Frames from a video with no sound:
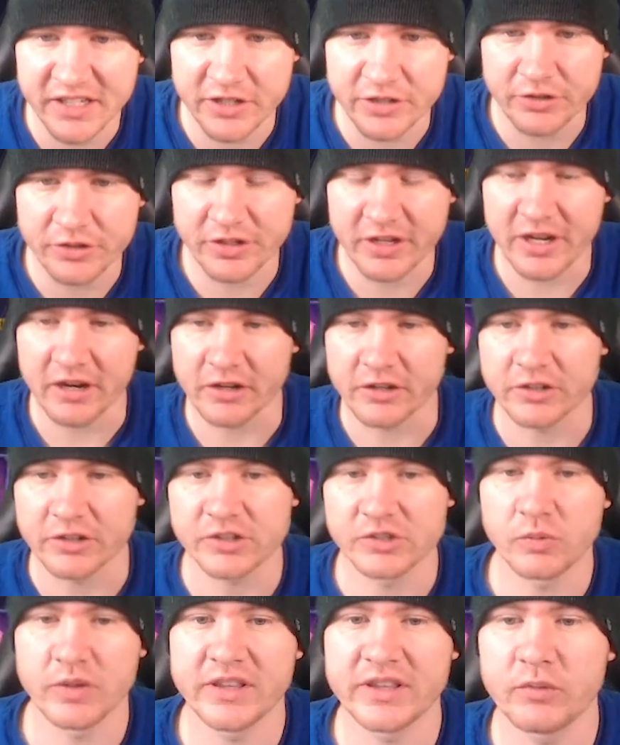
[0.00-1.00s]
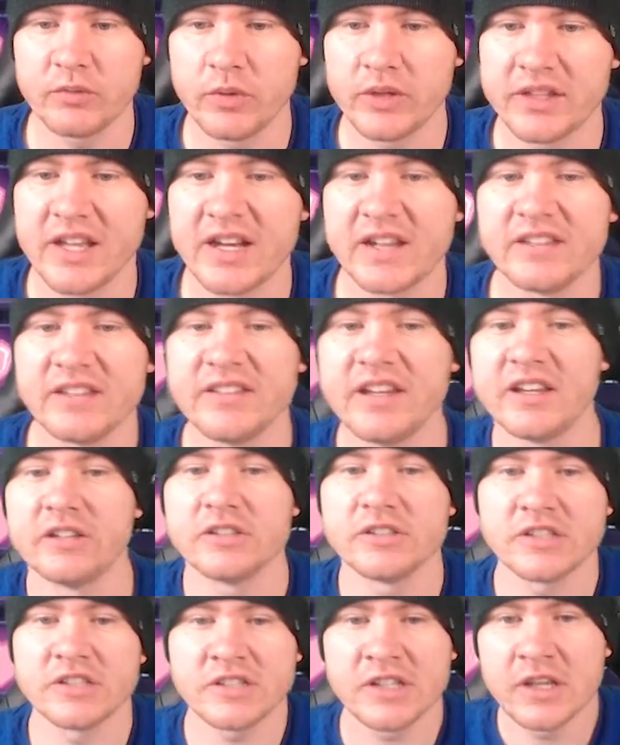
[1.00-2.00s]
in your characters and what, what that
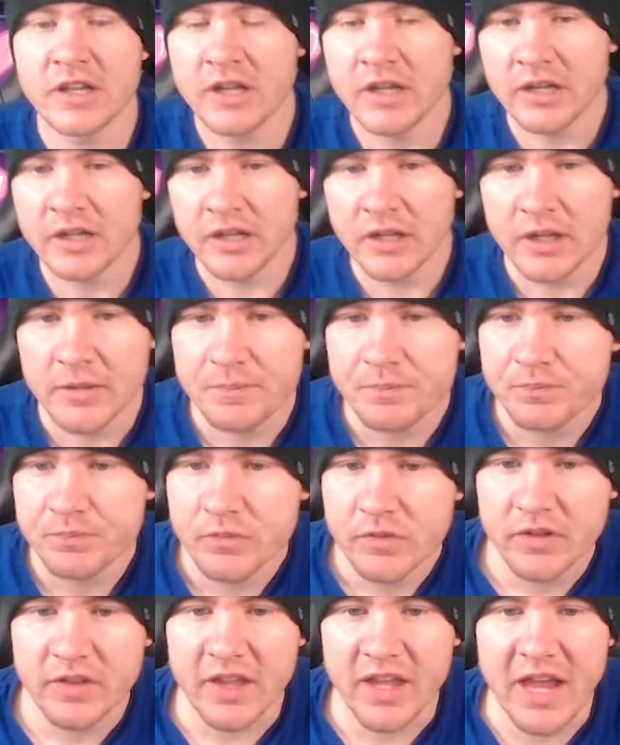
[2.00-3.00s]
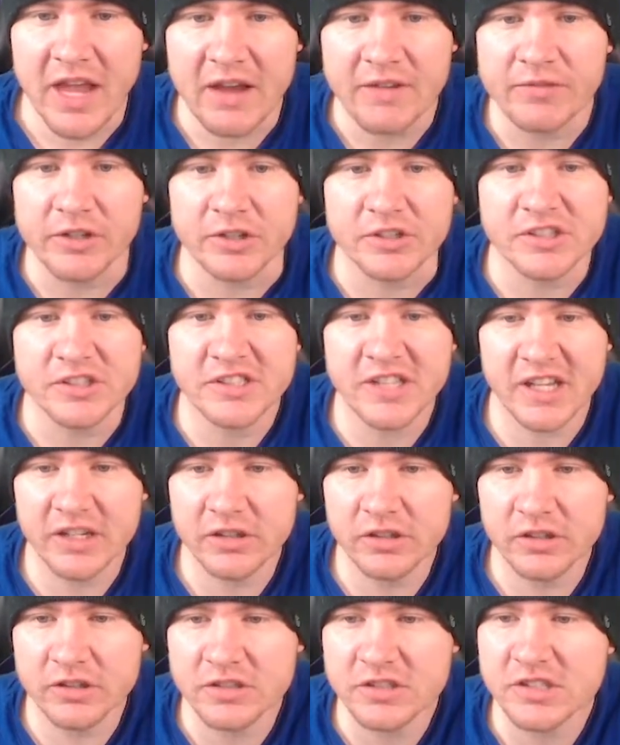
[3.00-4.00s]
entails. They have their
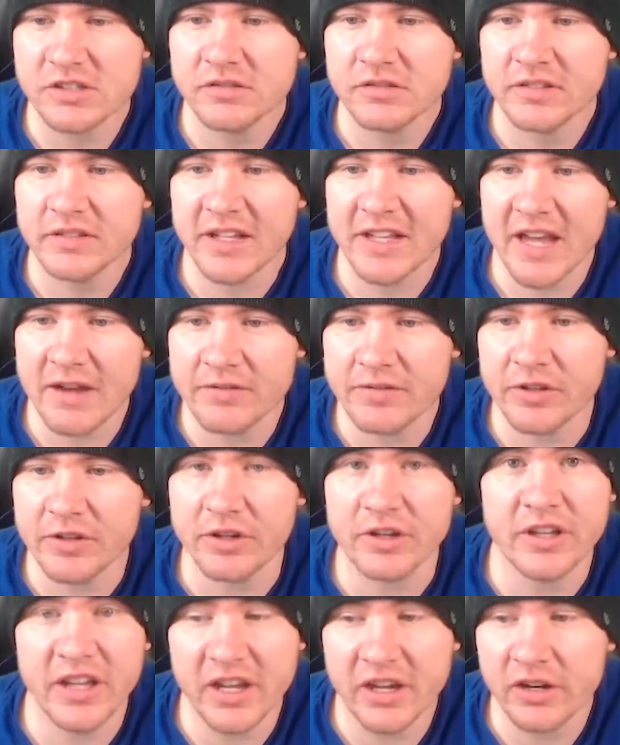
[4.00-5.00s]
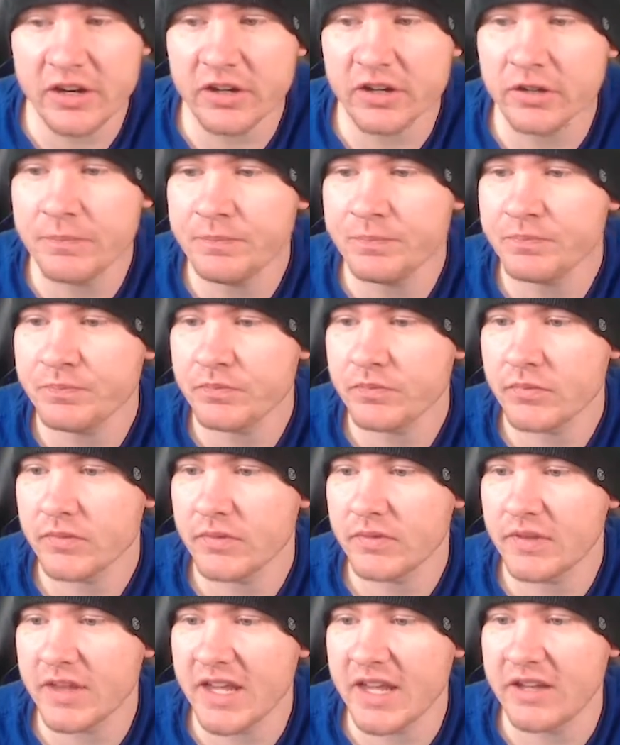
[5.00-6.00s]
skills, they have their gear,
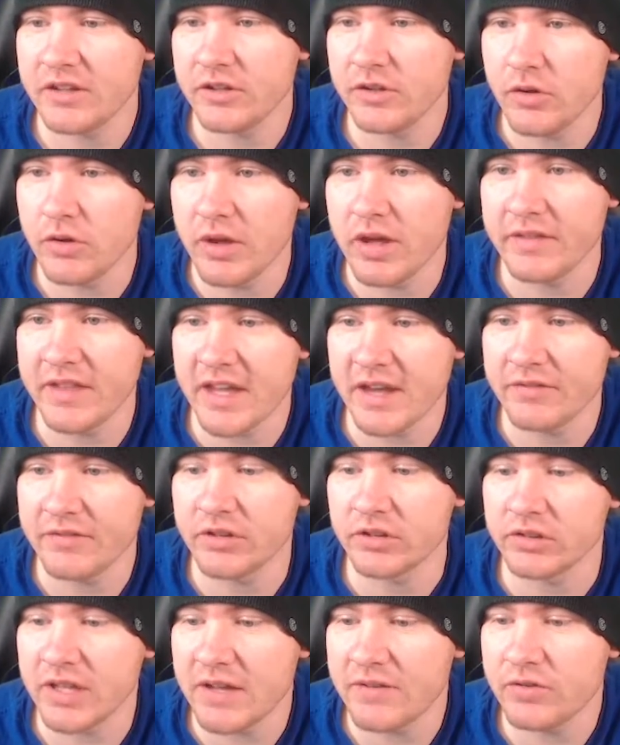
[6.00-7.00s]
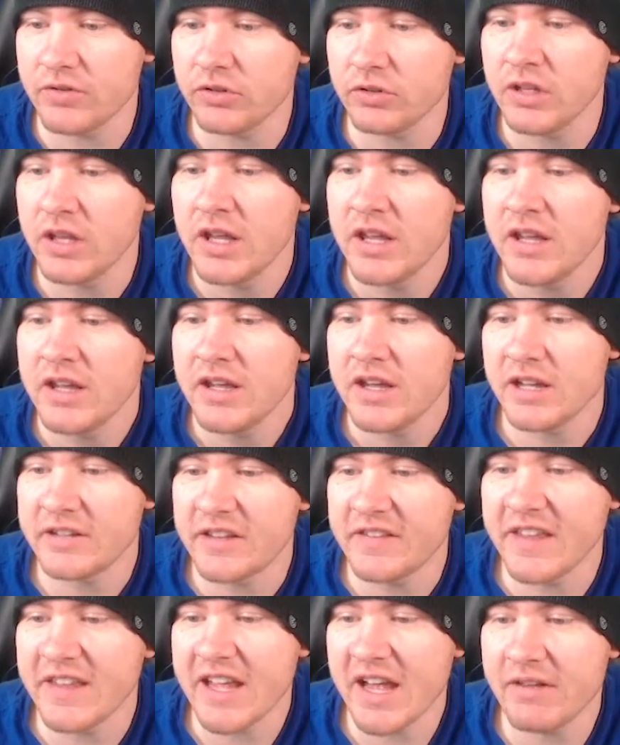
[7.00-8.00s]
they you ha- they have their level, and
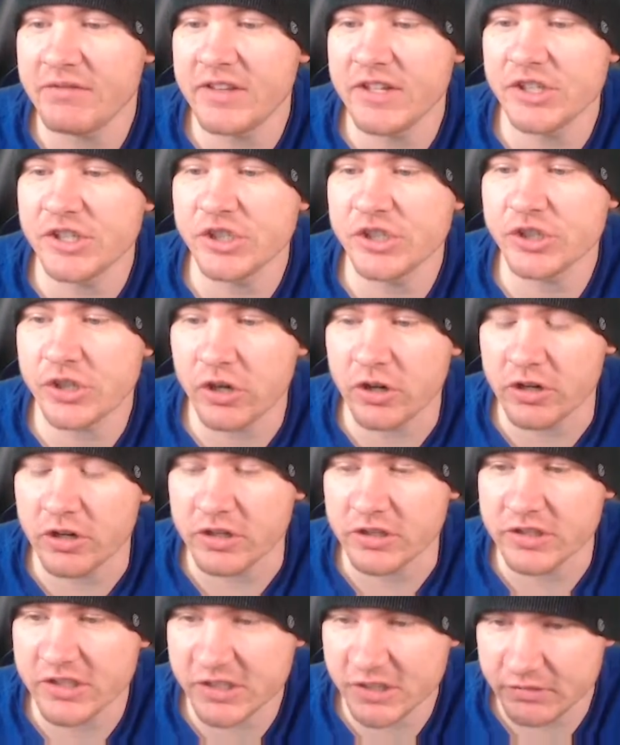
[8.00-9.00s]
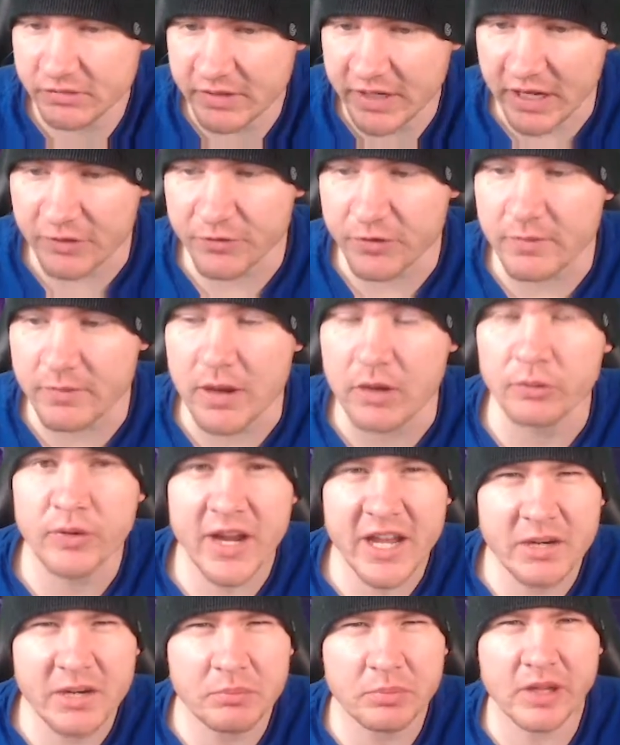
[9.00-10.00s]
then they have these shards. Now, for my
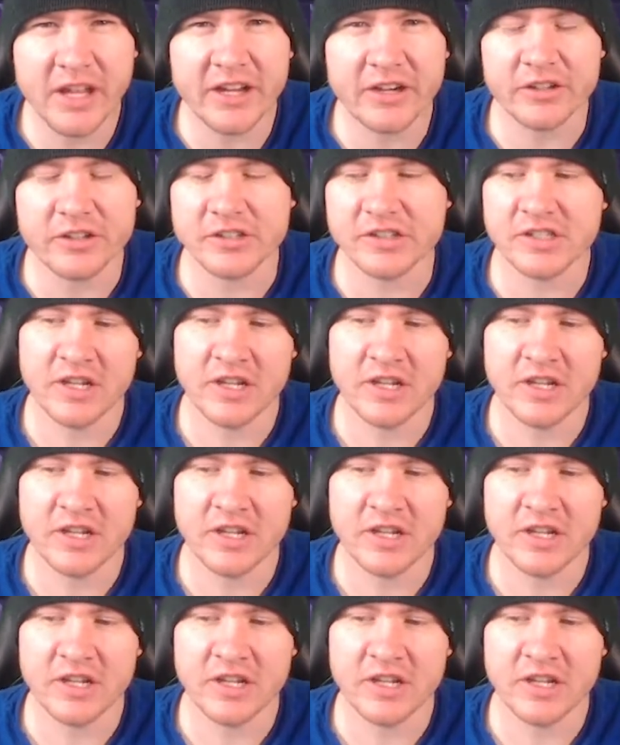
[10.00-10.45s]
raid players,